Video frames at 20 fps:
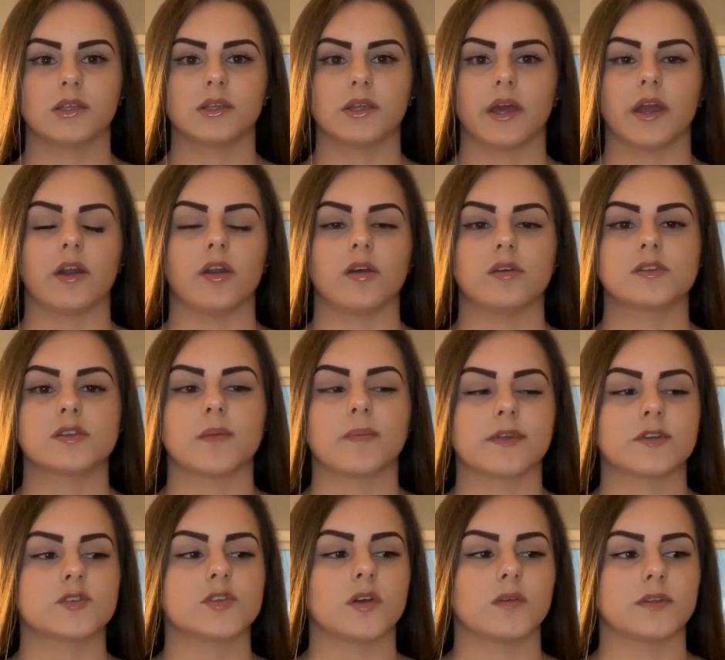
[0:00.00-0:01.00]
I don't know,
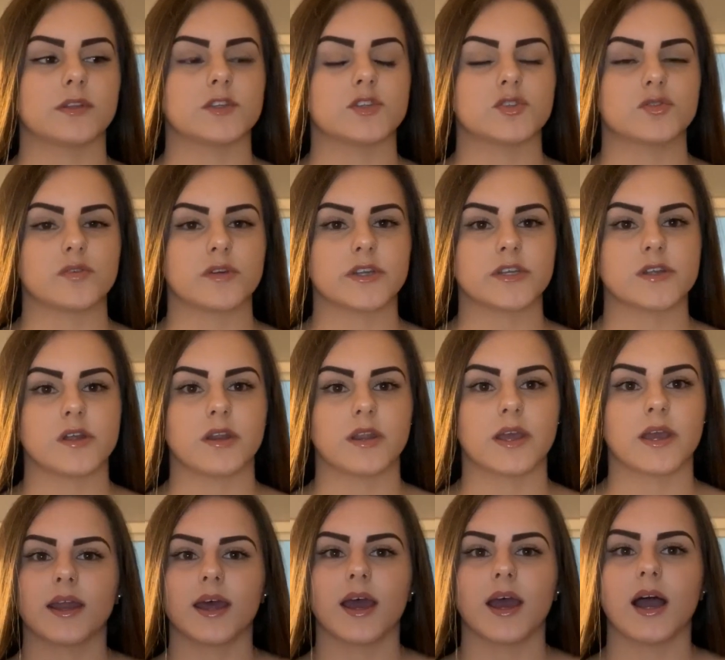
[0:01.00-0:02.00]
something's wrong with the storage on
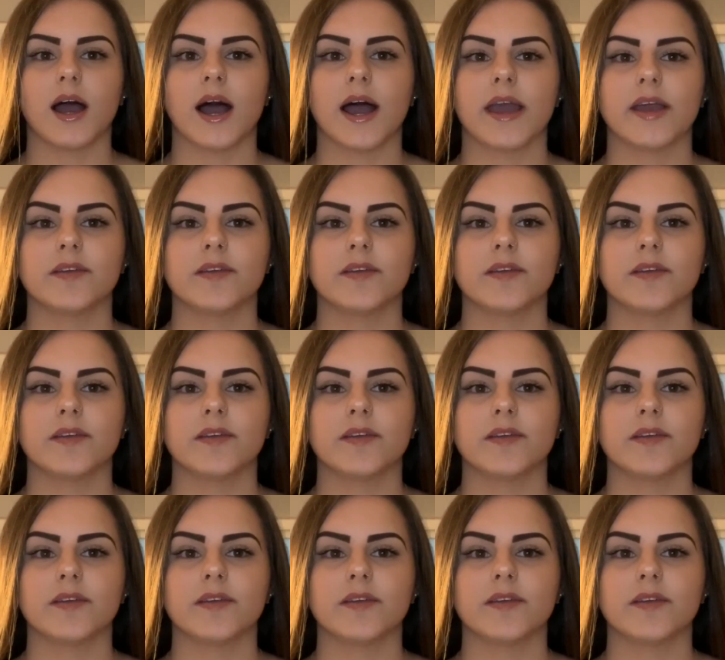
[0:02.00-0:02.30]
it. I